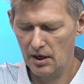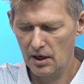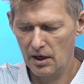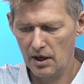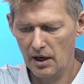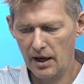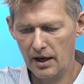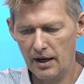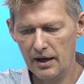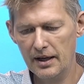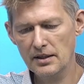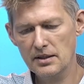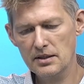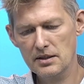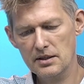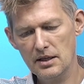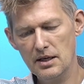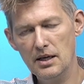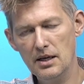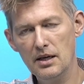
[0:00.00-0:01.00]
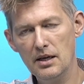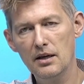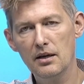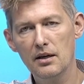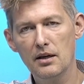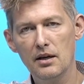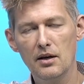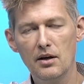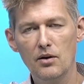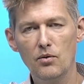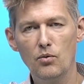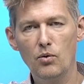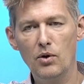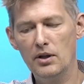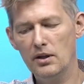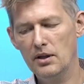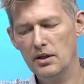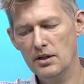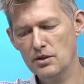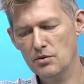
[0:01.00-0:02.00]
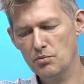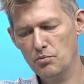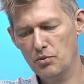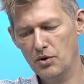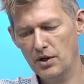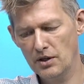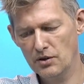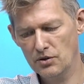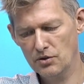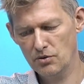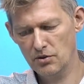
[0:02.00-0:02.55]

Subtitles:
And let's see what this brings to the